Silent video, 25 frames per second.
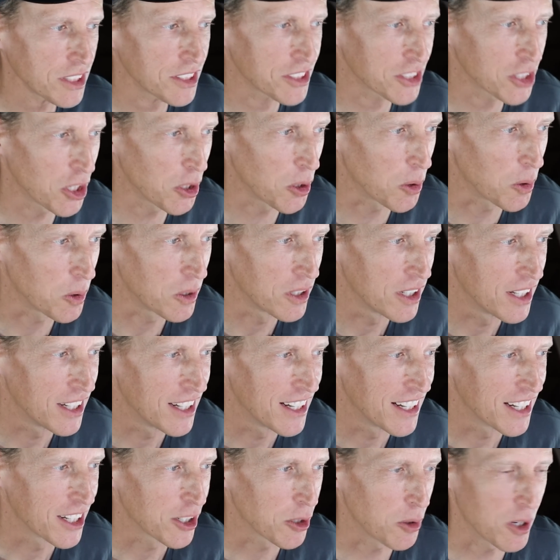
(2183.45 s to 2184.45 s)
So,
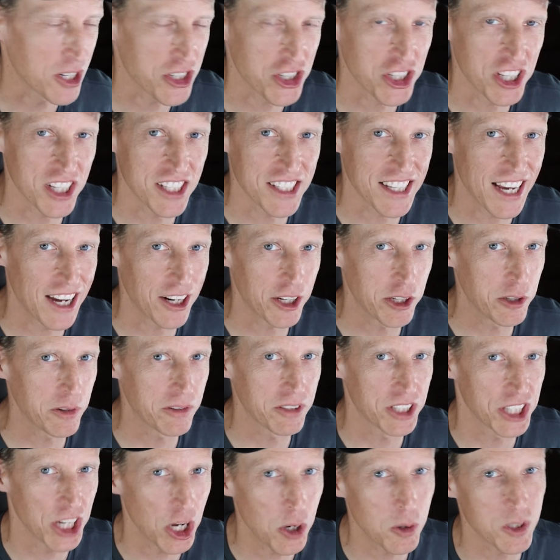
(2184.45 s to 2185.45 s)
question is, how do you
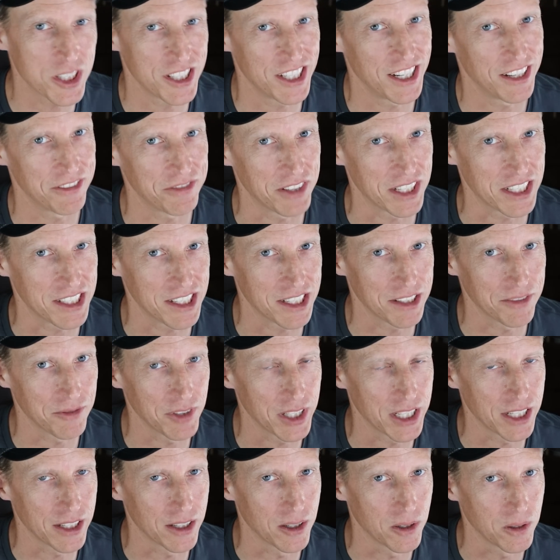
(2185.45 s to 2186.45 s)
even know it's an F-18
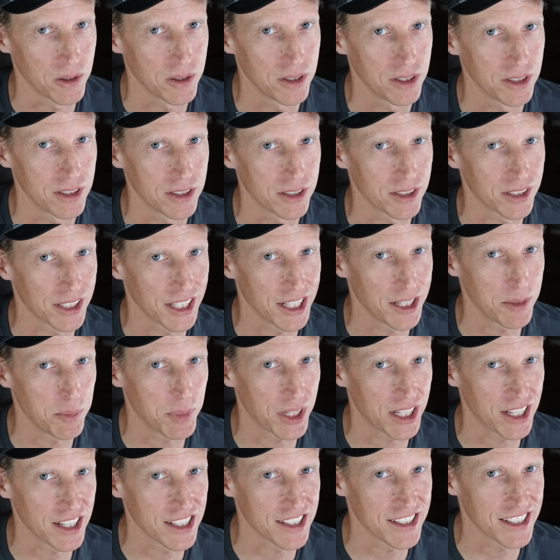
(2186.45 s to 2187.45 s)
video? okay?
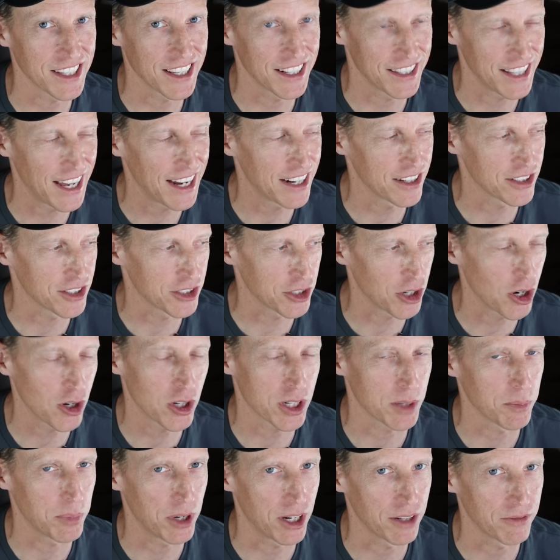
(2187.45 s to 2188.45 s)
Because that is a
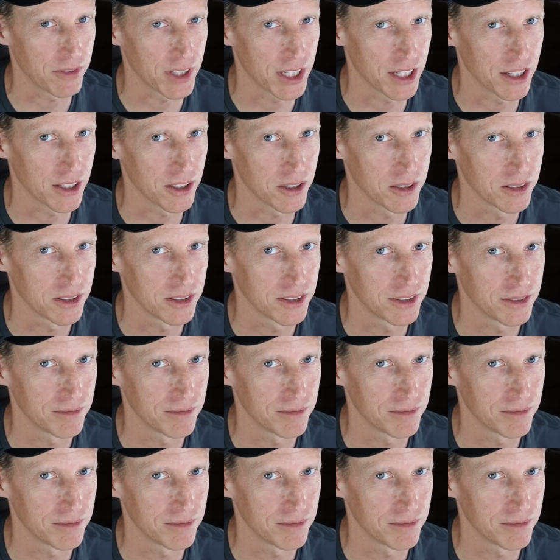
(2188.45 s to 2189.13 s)
targeting pod video.